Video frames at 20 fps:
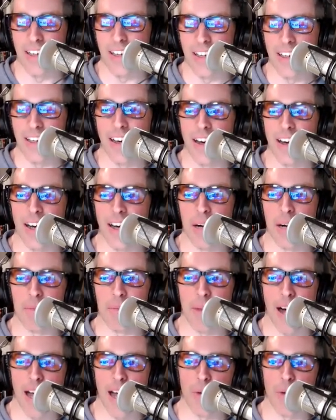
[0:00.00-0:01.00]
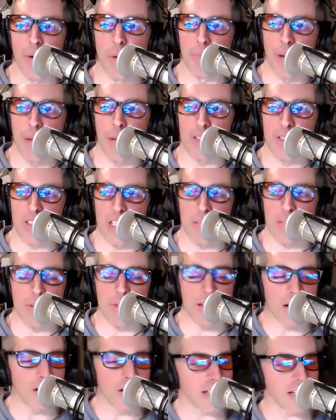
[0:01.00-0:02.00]
Um, I will probably see him at
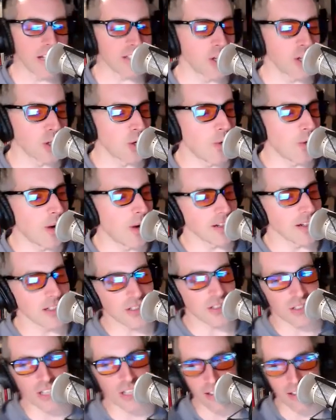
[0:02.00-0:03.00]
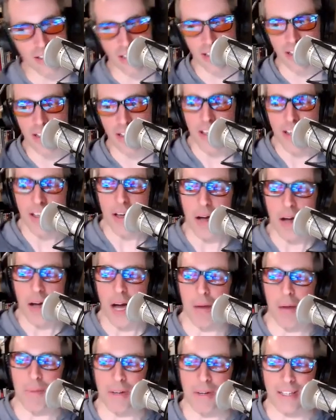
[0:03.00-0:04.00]
our next Hero Watt on Sunday.
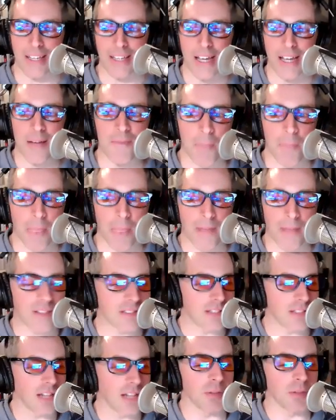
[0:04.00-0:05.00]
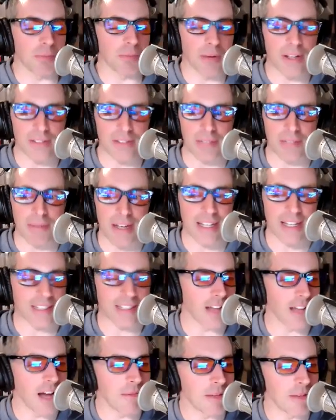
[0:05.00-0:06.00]
Uh, but again, that's Doctor Brendan,
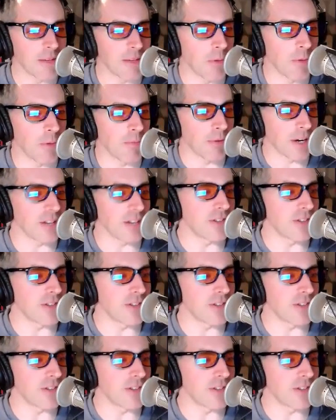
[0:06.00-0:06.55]
man. I mean, we're bringing you